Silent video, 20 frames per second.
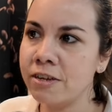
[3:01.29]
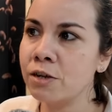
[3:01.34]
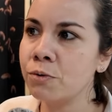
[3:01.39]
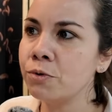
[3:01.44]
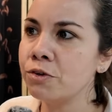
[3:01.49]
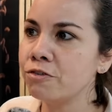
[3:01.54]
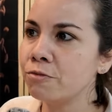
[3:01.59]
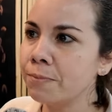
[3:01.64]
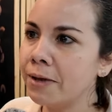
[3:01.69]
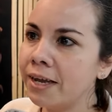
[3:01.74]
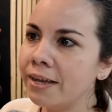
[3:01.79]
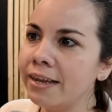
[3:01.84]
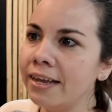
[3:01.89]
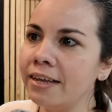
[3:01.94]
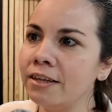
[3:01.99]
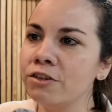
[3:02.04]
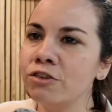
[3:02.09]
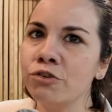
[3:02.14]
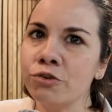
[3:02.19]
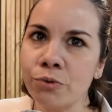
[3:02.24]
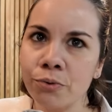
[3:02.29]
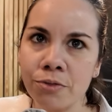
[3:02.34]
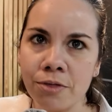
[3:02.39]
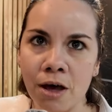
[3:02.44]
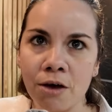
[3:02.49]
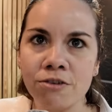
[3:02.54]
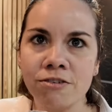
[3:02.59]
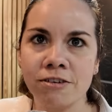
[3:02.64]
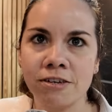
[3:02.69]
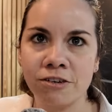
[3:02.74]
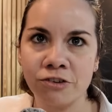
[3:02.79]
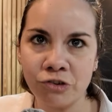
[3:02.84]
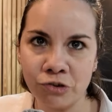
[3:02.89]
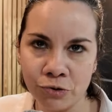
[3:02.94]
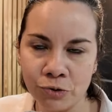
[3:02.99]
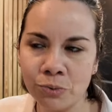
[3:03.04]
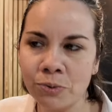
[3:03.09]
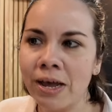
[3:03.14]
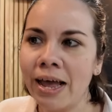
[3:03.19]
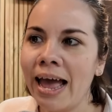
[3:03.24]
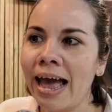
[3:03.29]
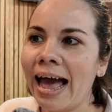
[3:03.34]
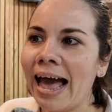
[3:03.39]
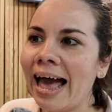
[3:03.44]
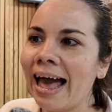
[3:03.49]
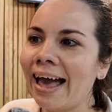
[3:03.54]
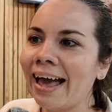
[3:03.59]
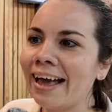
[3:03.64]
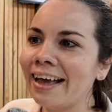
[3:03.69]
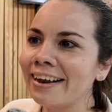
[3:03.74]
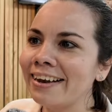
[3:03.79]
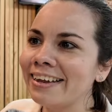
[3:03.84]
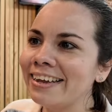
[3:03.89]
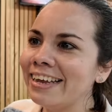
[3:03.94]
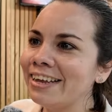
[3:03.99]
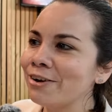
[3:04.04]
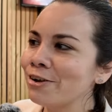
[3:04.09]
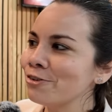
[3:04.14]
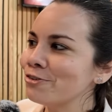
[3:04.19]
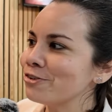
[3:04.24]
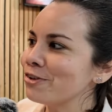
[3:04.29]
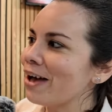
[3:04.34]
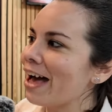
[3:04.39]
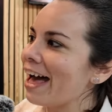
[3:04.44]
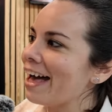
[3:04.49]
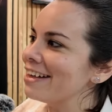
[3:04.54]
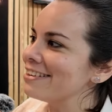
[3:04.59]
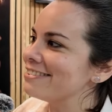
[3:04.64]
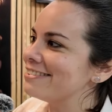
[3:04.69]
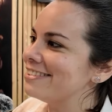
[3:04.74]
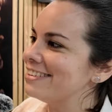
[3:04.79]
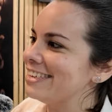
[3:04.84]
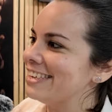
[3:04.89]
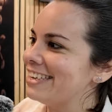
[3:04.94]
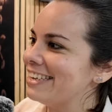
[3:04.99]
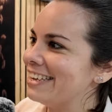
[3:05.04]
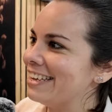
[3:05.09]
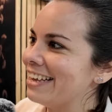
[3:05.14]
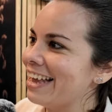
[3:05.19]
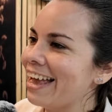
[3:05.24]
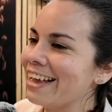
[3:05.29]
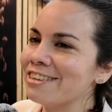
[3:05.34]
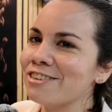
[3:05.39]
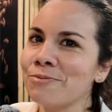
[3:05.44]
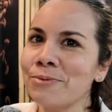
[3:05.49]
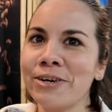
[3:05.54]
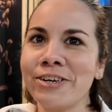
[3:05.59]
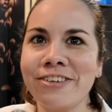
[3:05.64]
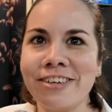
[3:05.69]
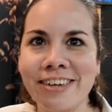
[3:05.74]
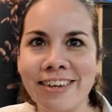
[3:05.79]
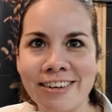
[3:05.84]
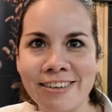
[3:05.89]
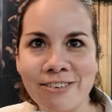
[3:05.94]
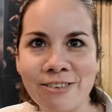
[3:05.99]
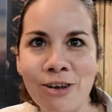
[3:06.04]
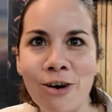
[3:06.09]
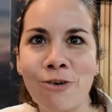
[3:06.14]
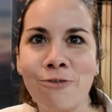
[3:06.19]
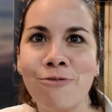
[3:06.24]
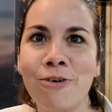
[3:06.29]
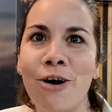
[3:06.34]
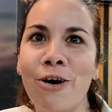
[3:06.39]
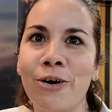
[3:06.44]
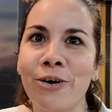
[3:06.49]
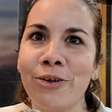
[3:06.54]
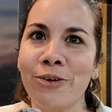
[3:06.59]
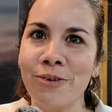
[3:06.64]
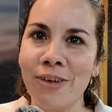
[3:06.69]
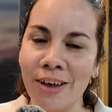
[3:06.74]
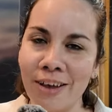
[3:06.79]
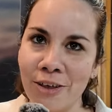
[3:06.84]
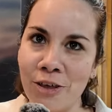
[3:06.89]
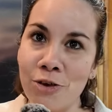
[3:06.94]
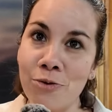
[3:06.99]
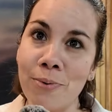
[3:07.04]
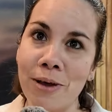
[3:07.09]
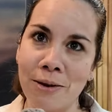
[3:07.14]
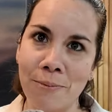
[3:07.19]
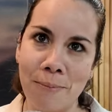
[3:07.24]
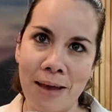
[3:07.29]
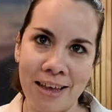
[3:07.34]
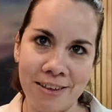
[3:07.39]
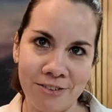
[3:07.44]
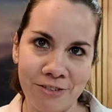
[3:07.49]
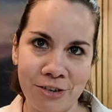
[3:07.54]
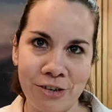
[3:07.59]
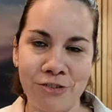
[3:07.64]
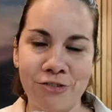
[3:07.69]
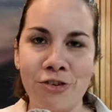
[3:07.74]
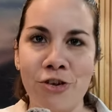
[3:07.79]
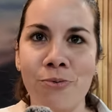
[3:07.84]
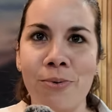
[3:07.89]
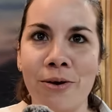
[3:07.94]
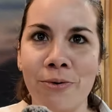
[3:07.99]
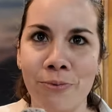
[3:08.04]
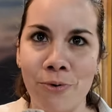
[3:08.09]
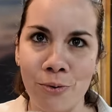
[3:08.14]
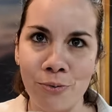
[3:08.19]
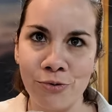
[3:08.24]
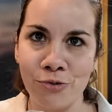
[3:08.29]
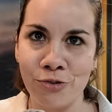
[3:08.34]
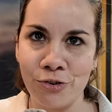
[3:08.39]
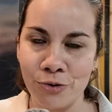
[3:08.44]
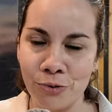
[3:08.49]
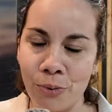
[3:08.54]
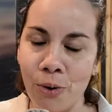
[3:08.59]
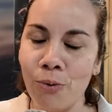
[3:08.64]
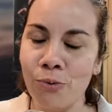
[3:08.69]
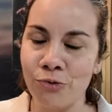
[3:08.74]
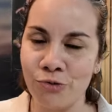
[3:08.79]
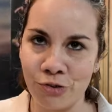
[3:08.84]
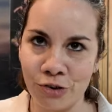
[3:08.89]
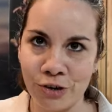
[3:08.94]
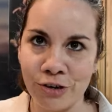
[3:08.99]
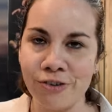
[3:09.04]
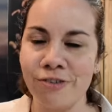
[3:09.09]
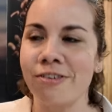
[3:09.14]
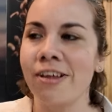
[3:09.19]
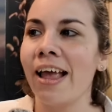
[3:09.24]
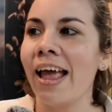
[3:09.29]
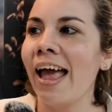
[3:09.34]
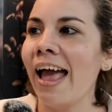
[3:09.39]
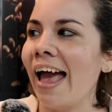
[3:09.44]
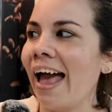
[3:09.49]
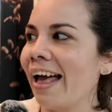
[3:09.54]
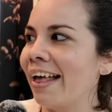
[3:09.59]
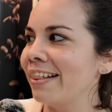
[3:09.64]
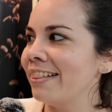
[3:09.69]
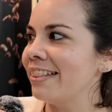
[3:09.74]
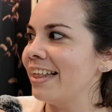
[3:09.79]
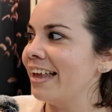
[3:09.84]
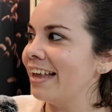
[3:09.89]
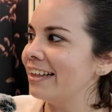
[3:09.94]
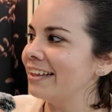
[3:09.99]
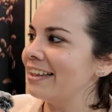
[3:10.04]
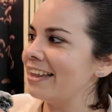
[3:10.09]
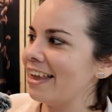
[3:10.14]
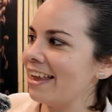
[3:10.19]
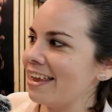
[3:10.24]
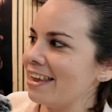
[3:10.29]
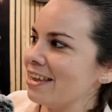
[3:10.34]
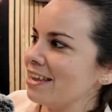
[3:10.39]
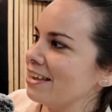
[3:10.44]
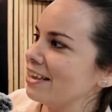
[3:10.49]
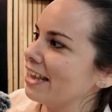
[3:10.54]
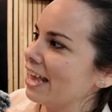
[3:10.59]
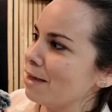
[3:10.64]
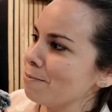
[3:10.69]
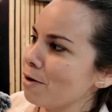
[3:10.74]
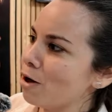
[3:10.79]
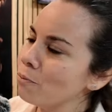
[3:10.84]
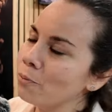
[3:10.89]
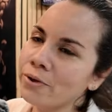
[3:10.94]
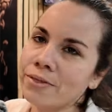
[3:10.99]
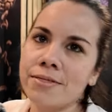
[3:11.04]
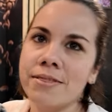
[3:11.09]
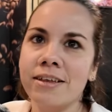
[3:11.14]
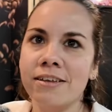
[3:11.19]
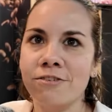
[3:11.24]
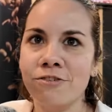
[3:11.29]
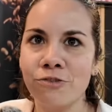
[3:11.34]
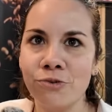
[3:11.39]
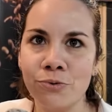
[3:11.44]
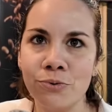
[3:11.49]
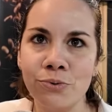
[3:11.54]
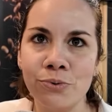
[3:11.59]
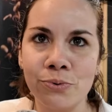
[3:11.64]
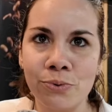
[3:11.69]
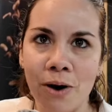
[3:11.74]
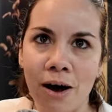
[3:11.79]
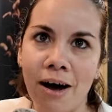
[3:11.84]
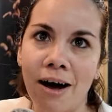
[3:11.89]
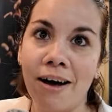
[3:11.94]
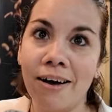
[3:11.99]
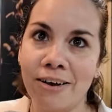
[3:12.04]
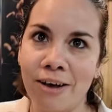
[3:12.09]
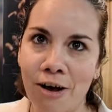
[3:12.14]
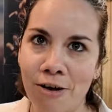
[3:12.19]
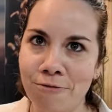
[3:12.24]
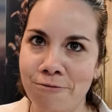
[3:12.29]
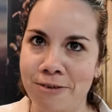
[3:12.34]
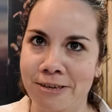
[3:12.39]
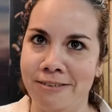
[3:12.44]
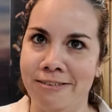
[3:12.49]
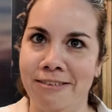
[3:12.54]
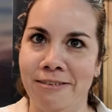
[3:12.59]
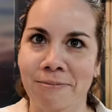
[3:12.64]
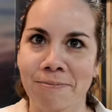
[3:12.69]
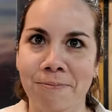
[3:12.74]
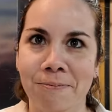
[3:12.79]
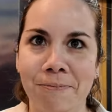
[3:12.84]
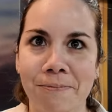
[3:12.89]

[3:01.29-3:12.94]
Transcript: It was made in 2002, and it also has the expertise of our uh, Cuban masters, Cuban roast, roasters, and then they came up with these two uh, coffees.